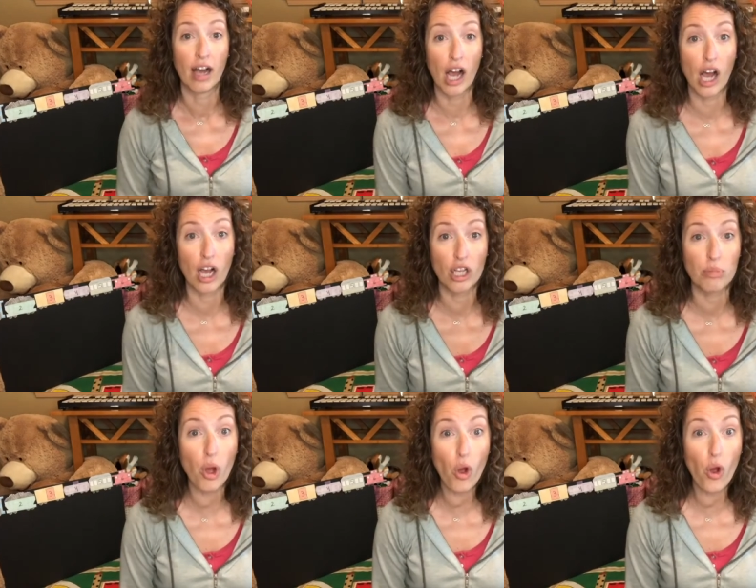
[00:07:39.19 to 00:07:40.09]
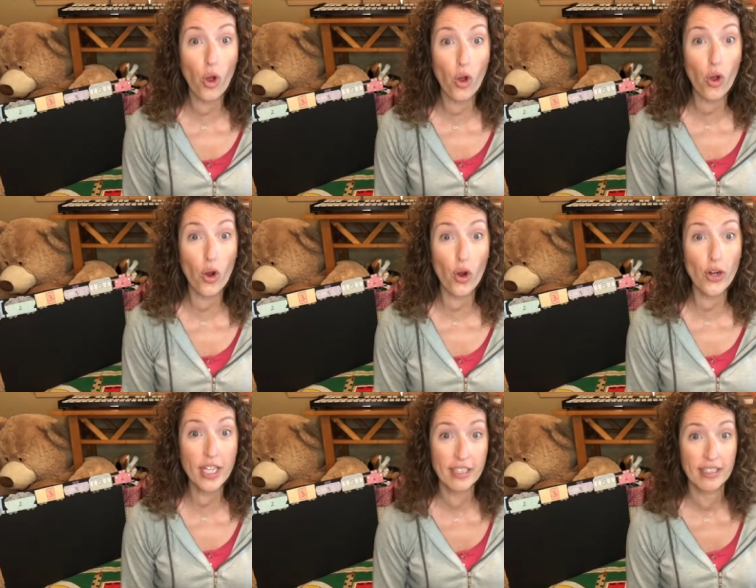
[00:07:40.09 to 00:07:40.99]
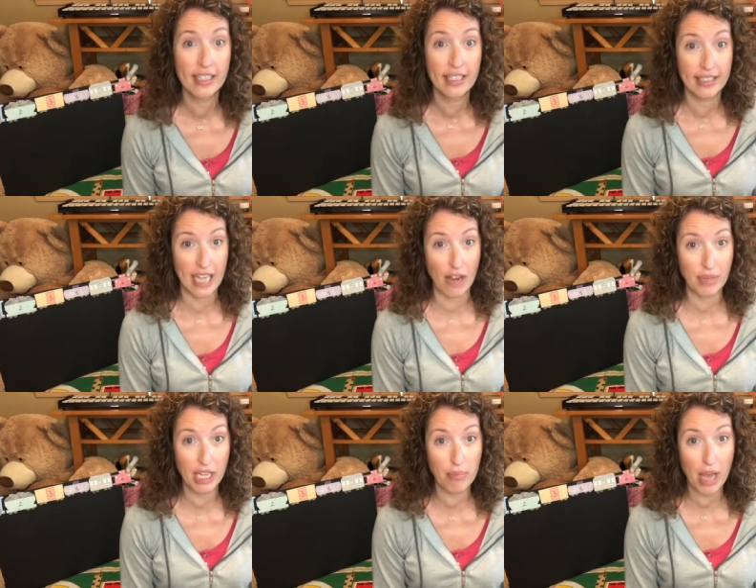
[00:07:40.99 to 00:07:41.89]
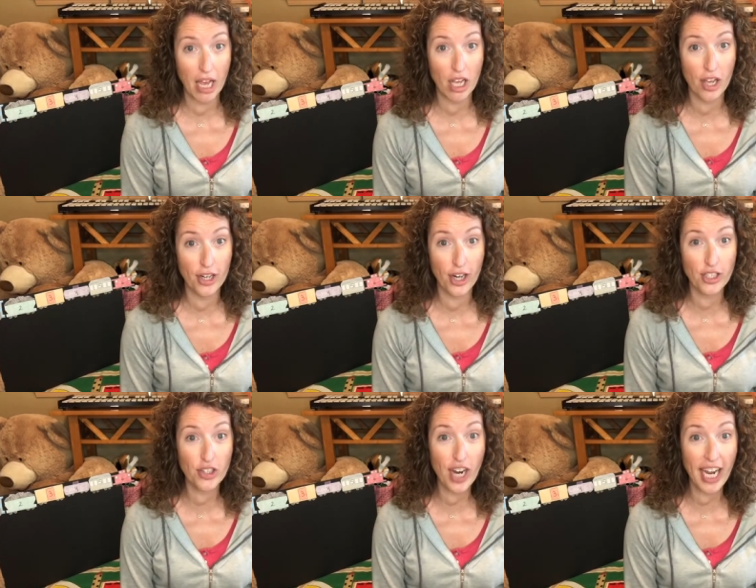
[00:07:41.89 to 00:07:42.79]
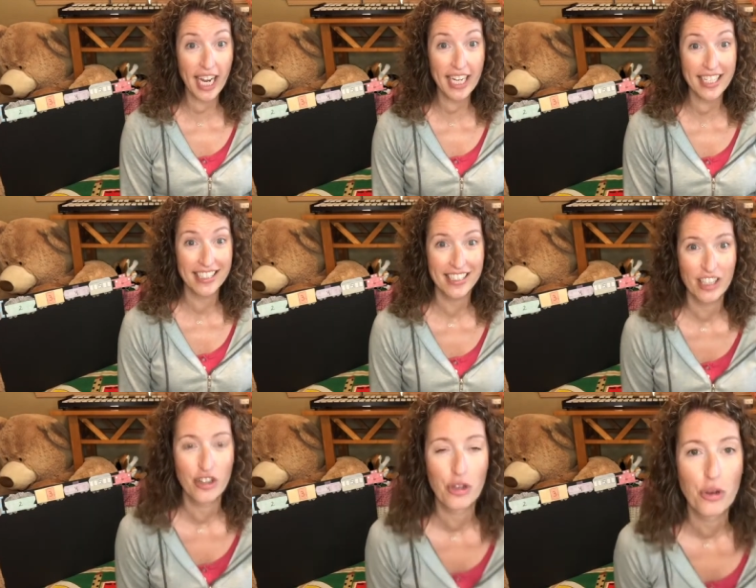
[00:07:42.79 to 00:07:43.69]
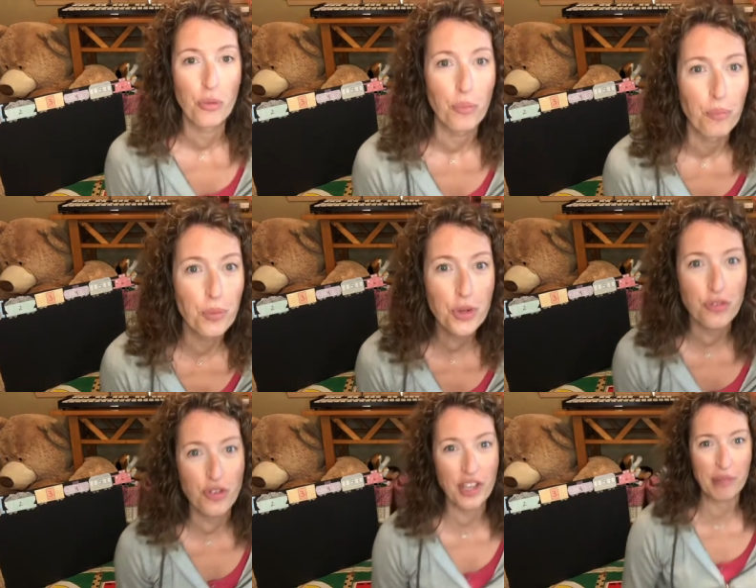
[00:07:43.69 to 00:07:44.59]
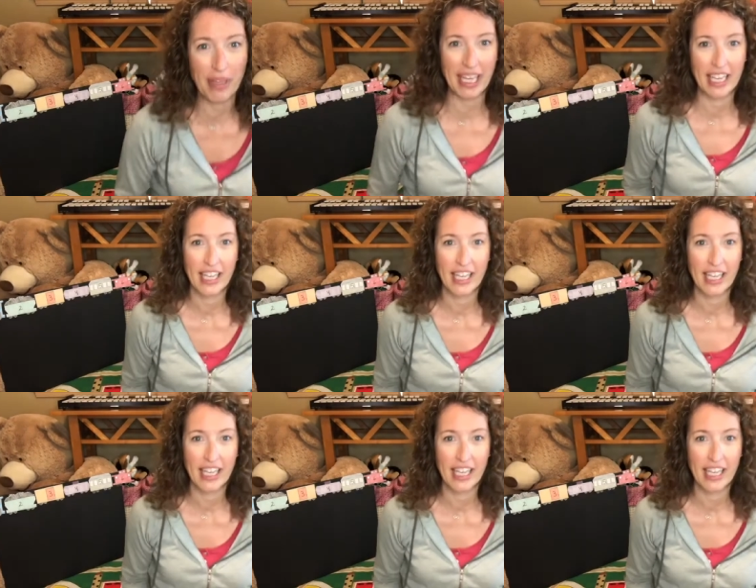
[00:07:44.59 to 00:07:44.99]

All aboard! Time to get back on our train. Move with me.